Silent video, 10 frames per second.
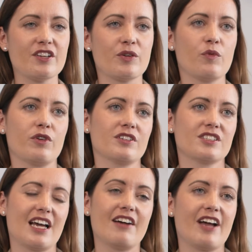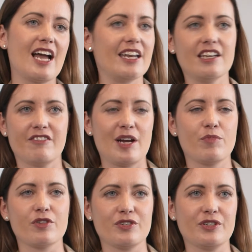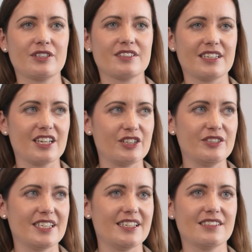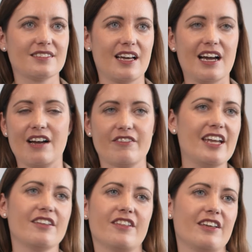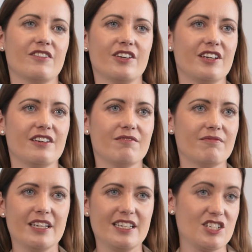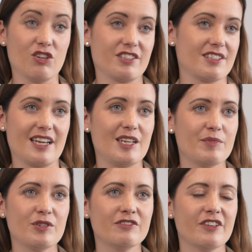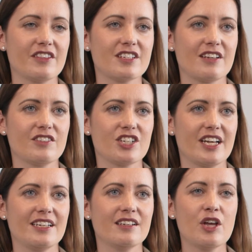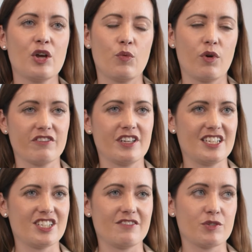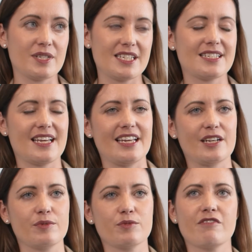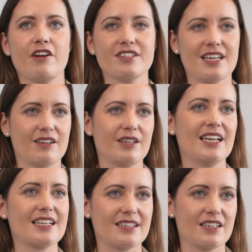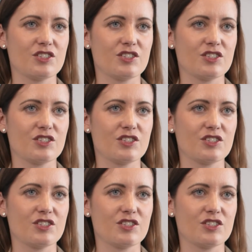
don't want to have any of our products included that have anything that is not sustainable further down the chain. One of the initiatives we did take was we wrote out a letter